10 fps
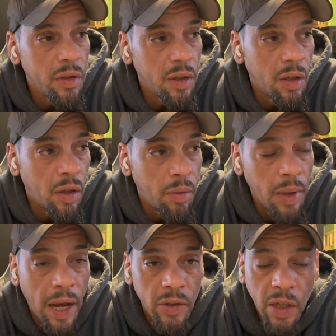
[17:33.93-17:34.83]

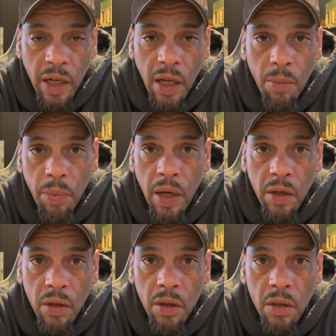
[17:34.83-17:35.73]
As I get
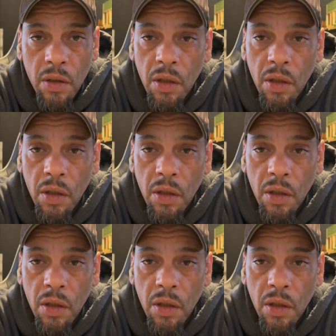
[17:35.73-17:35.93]
better